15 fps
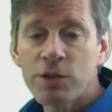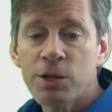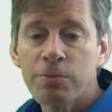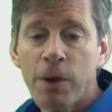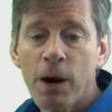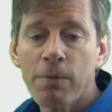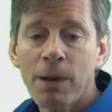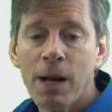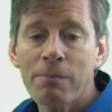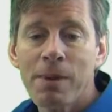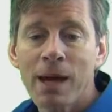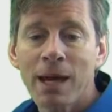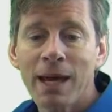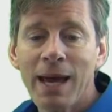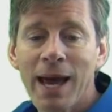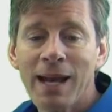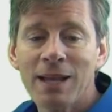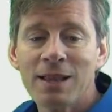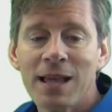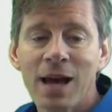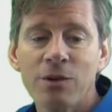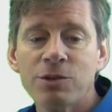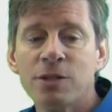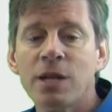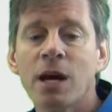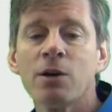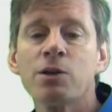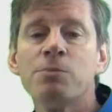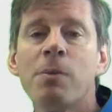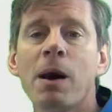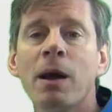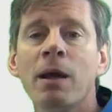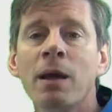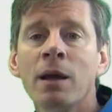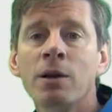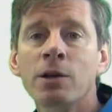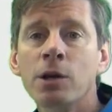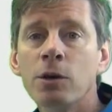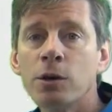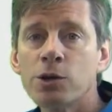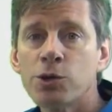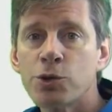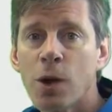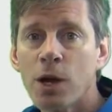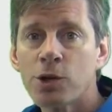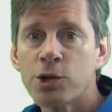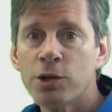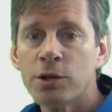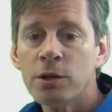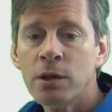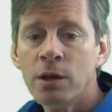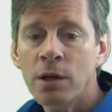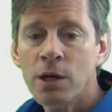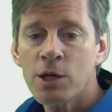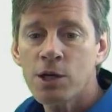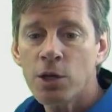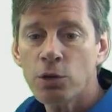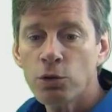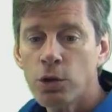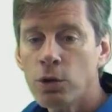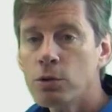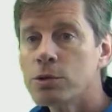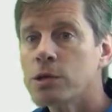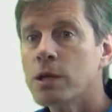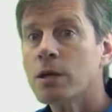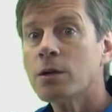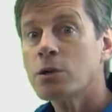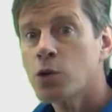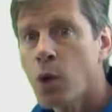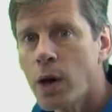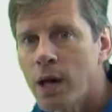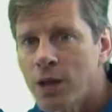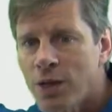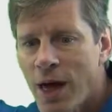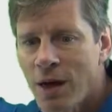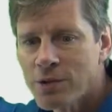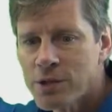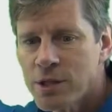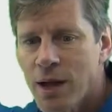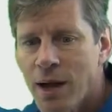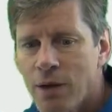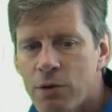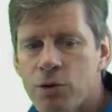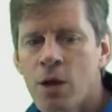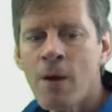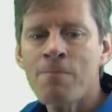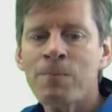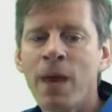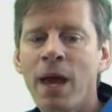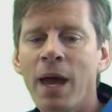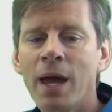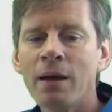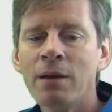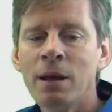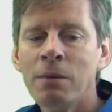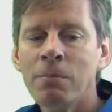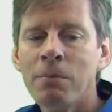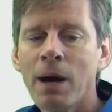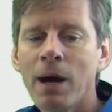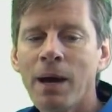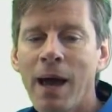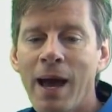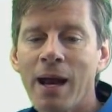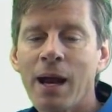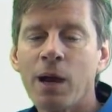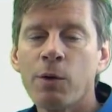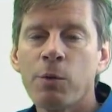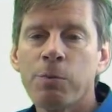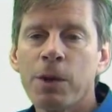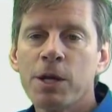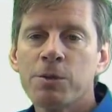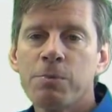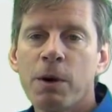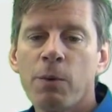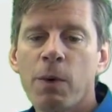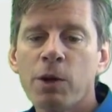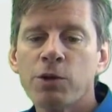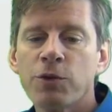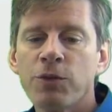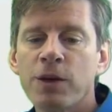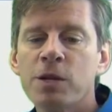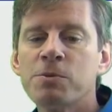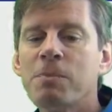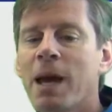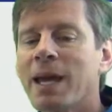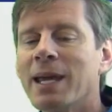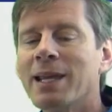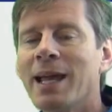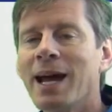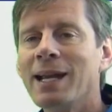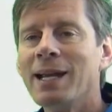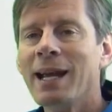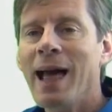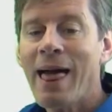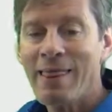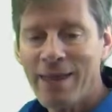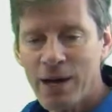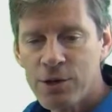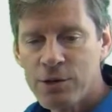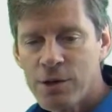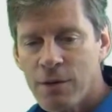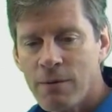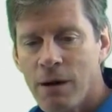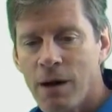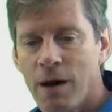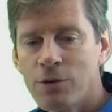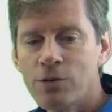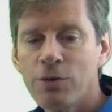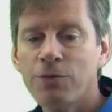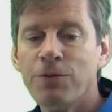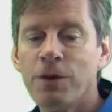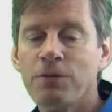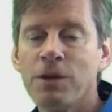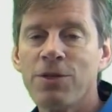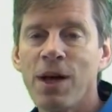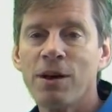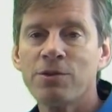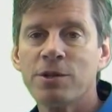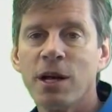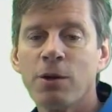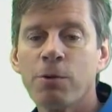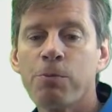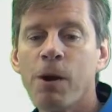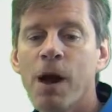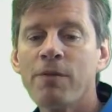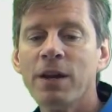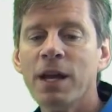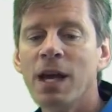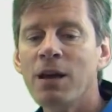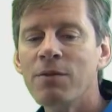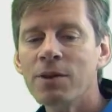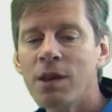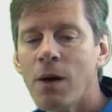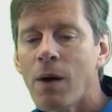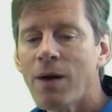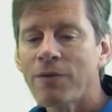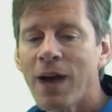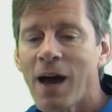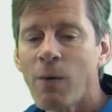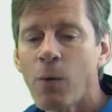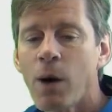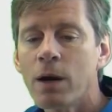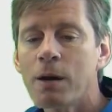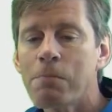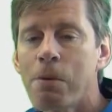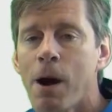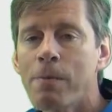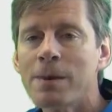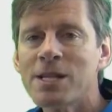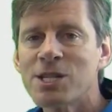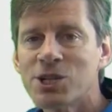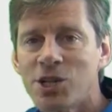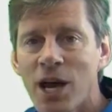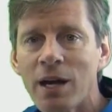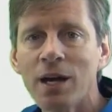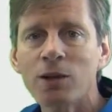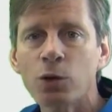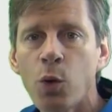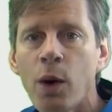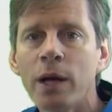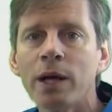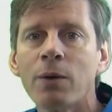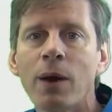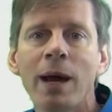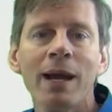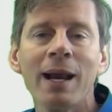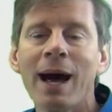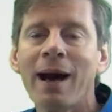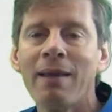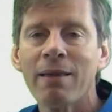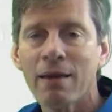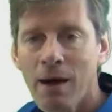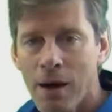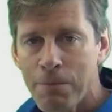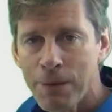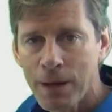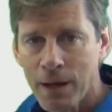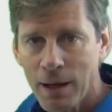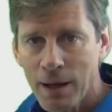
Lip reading: department. I'm making $80,000. My new construction is losing $20,000, and my add-on or replacement or retrofit is making $90,000. There's $150,000 profit, even though I've got one department sucking $20,000 out of the company.